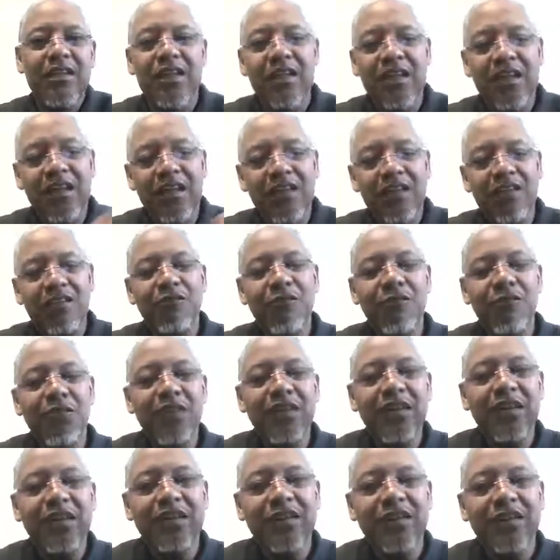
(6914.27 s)

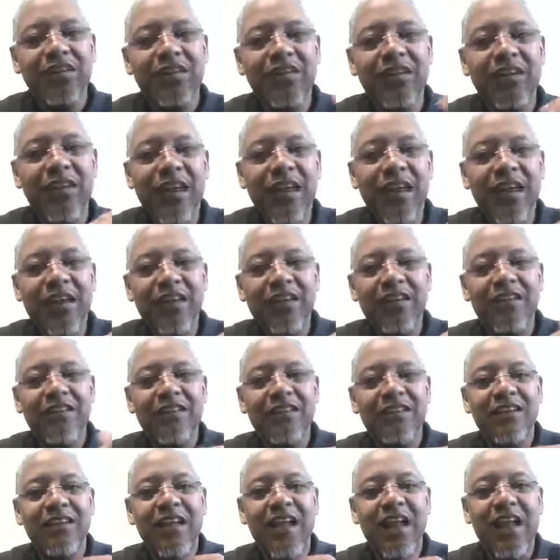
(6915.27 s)
Every client
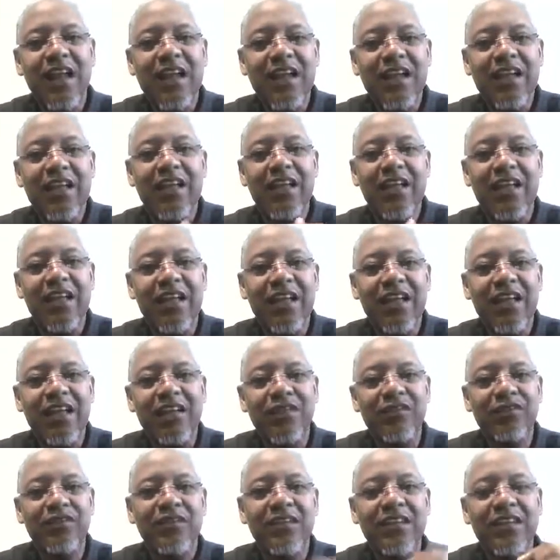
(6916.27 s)
that I
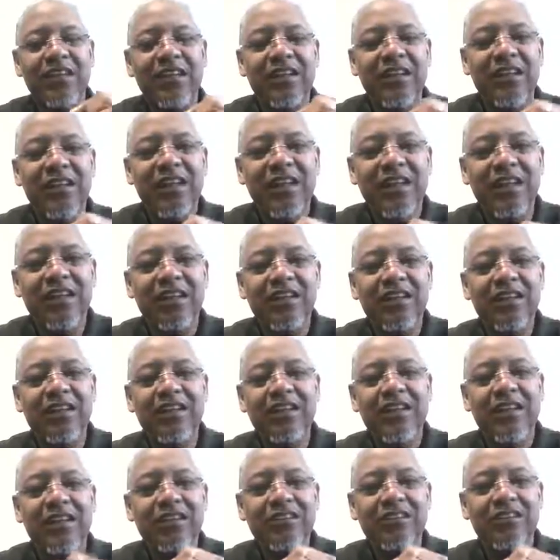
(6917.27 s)
have in
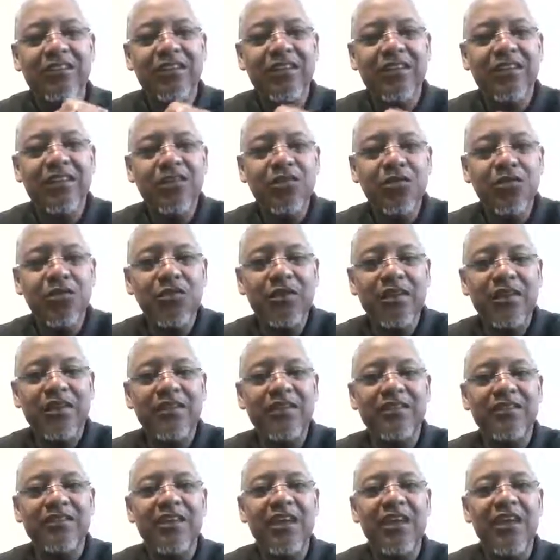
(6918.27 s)
index
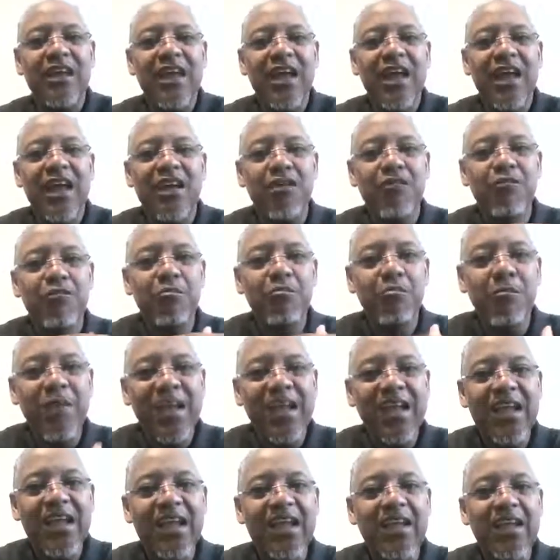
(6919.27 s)
annuities have
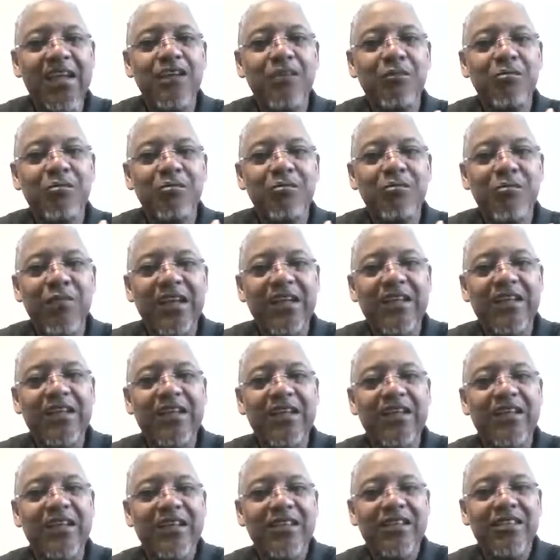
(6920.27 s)
made
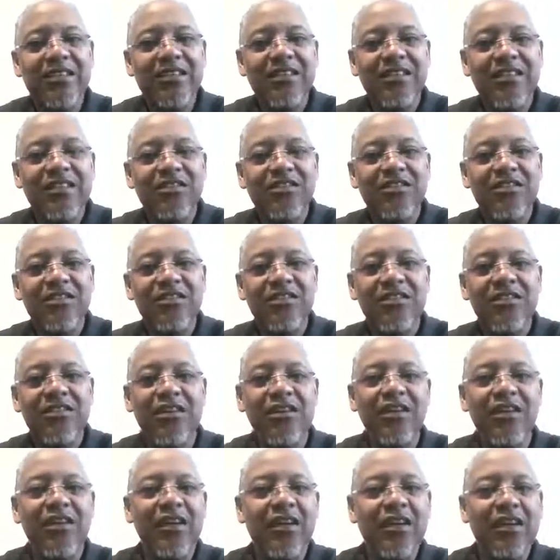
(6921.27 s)
money this
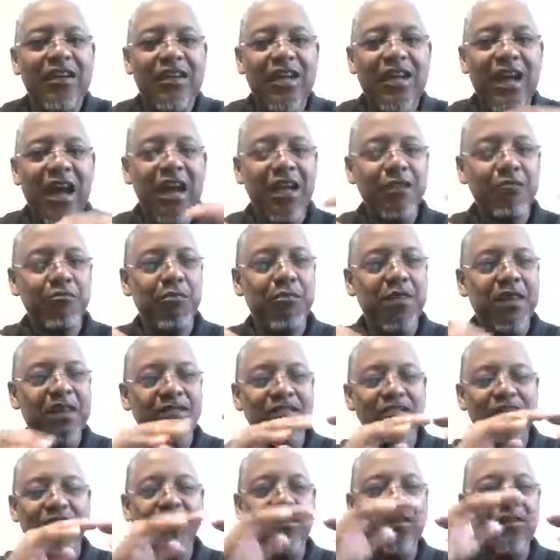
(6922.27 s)
year, not
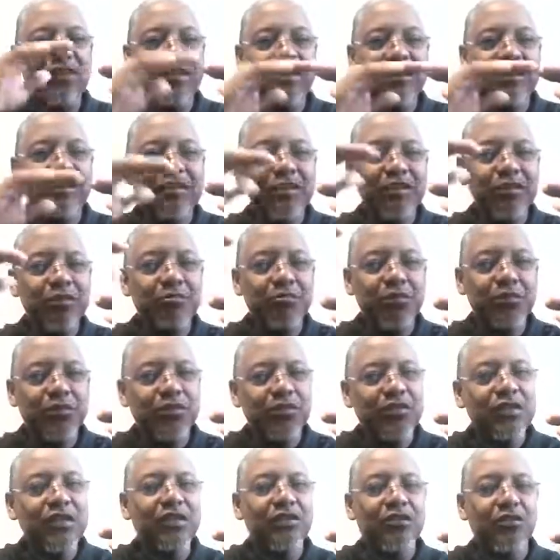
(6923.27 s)
based on the
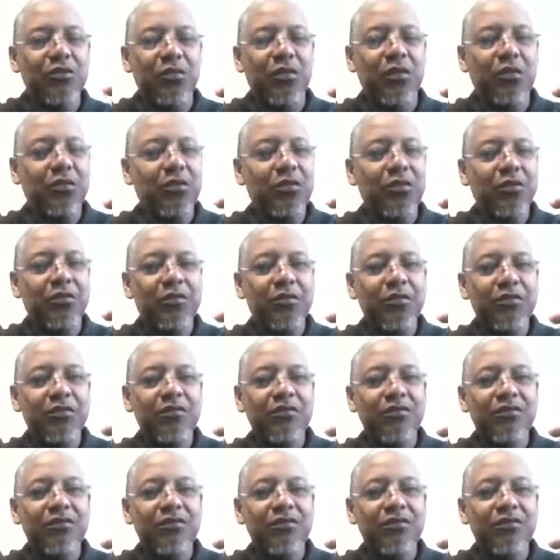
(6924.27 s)
10% growth,